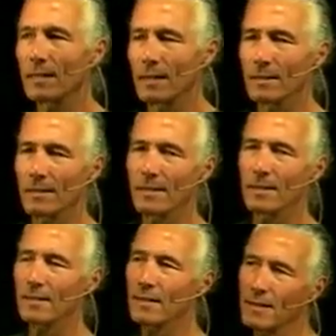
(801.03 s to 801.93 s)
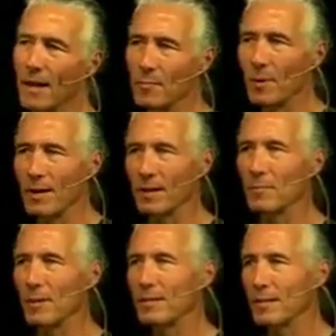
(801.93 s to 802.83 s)
is a dot product,
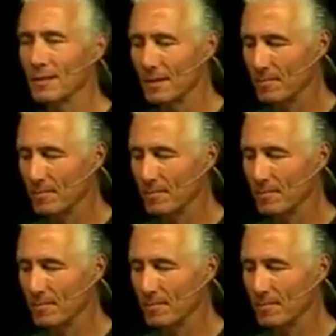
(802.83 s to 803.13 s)
basically.